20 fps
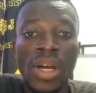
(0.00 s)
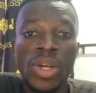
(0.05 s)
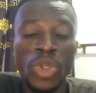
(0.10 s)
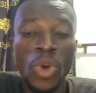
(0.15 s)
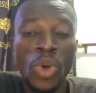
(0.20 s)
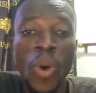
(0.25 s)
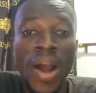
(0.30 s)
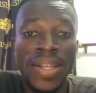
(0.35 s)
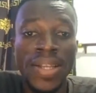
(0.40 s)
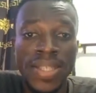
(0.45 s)

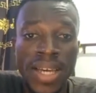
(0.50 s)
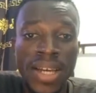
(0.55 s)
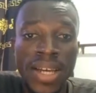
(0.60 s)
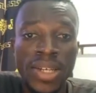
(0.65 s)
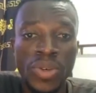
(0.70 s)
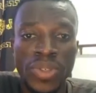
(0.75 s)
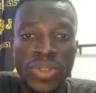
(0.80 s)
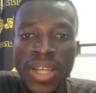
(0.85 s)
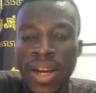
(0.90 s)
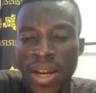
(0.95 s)
So I tell
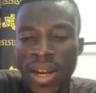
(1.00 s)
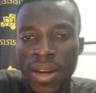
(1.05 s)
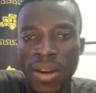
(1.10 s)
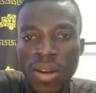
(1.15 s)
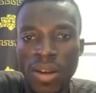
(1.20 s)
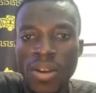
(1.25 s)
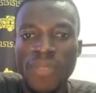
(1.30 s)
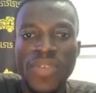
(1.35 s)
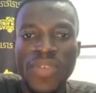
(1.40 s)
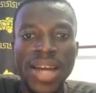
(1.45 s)
you, there are a
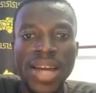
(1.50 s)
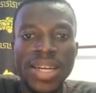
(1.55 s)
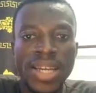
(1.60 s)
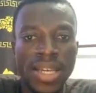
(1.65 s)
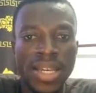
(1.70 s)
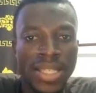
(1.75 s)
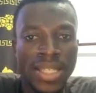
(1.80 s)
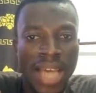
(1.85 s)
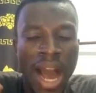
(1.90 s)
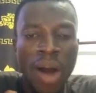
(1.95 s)
lot of
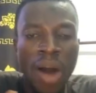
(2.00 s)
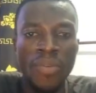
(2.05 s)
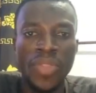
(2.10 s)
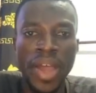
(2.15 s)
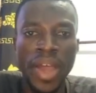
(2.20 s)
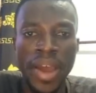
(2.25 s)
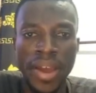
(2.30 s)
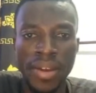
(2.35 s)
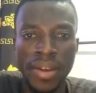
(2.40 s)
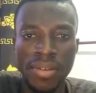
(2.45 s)
Ghanaians out
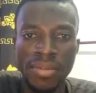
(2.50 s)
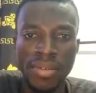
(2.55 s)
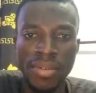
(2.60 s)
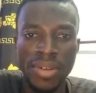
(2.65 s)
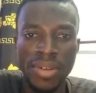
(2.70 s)
there.